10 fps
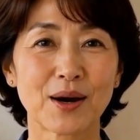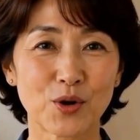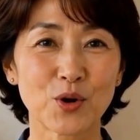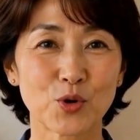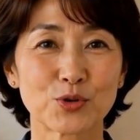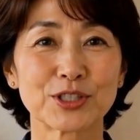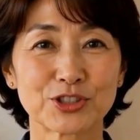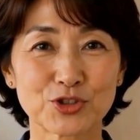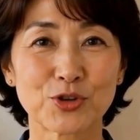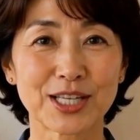Hold it
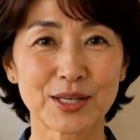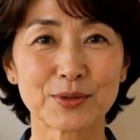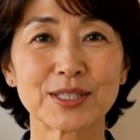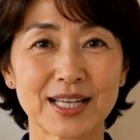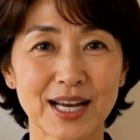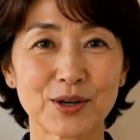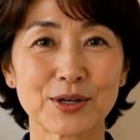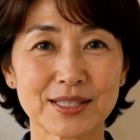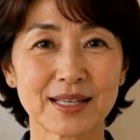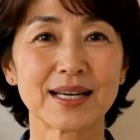straight up and
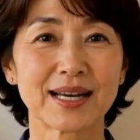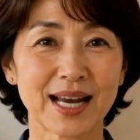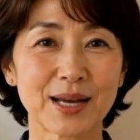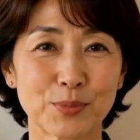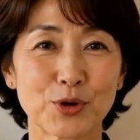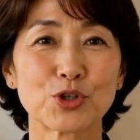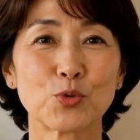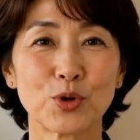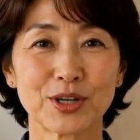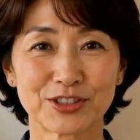down, and push
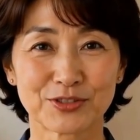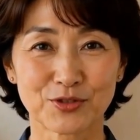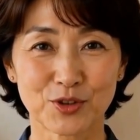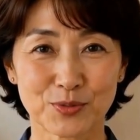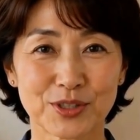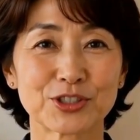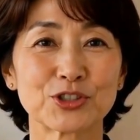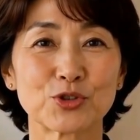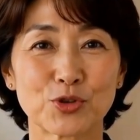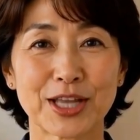once firmly
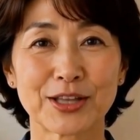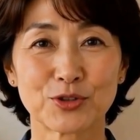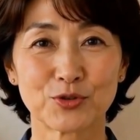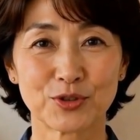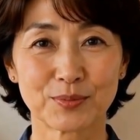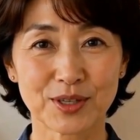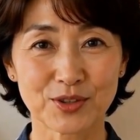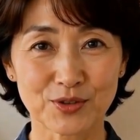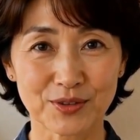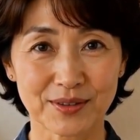straight through the
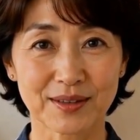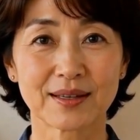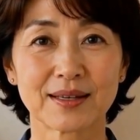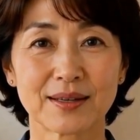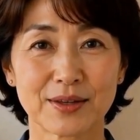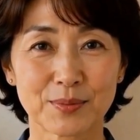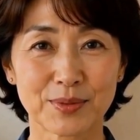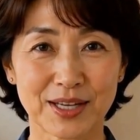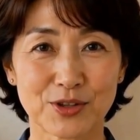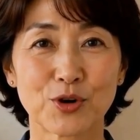middle. The
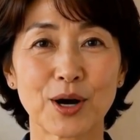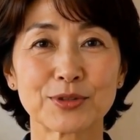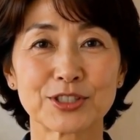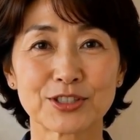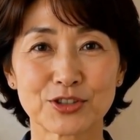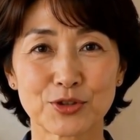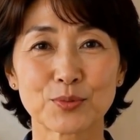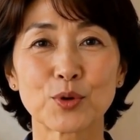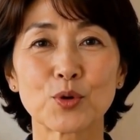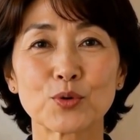pit drops into the
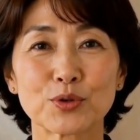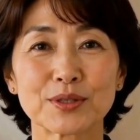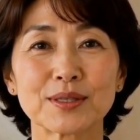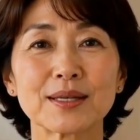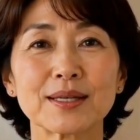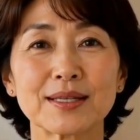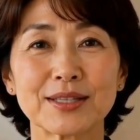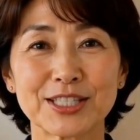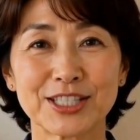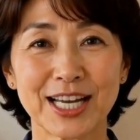bowl.
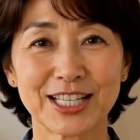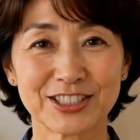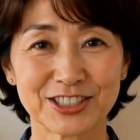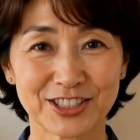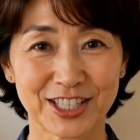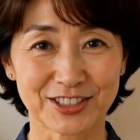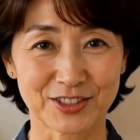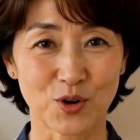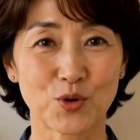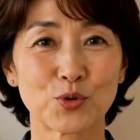The date stays
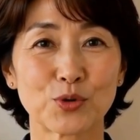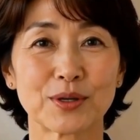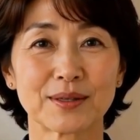whole.